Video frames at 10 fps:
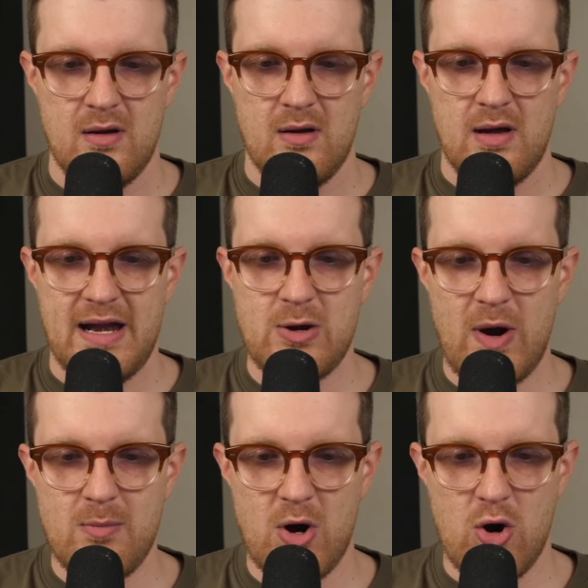Any
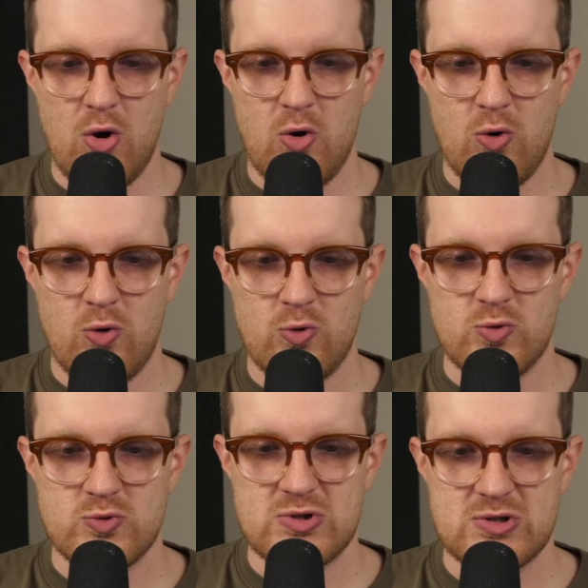
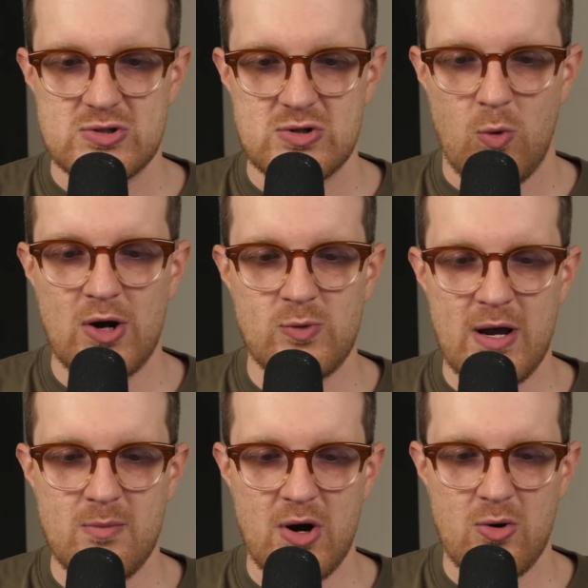rainbows? 1
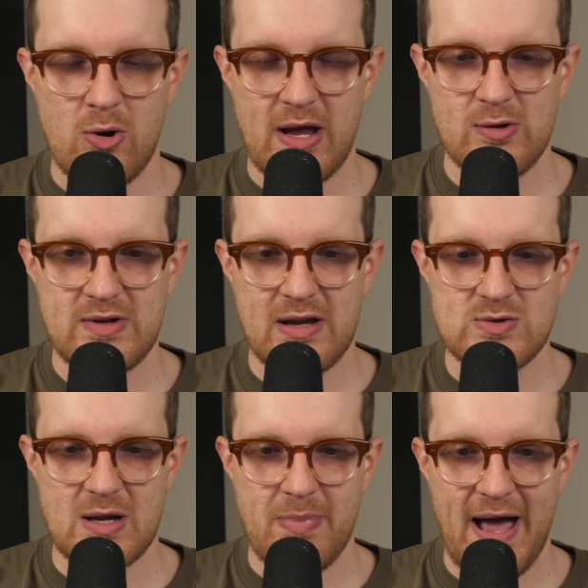rainbow. Okay, looked like it
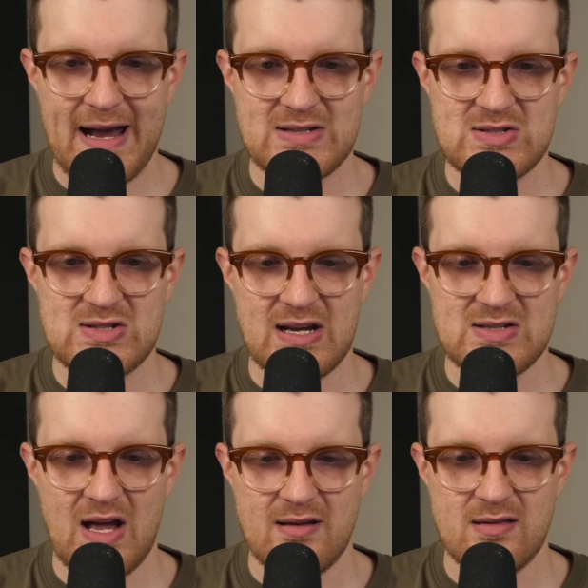was like pack
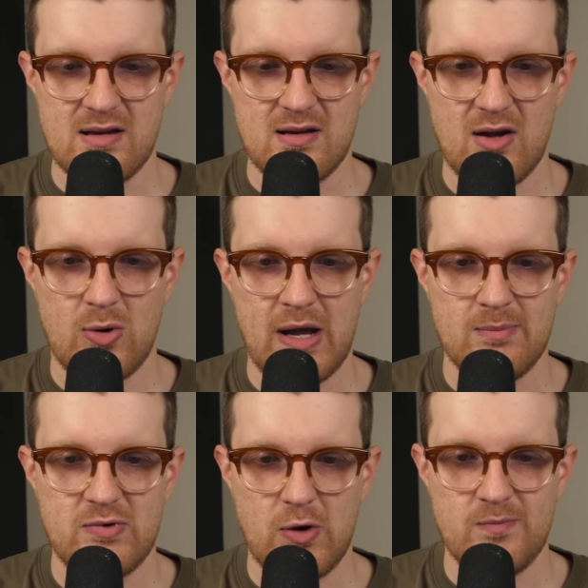6, I think. Okay,
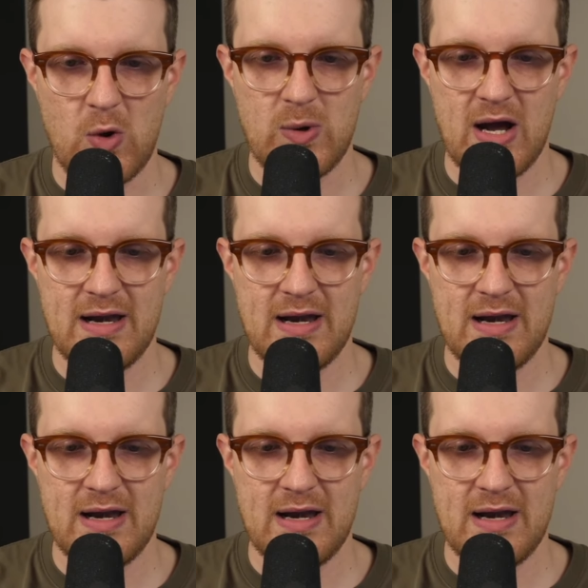so we got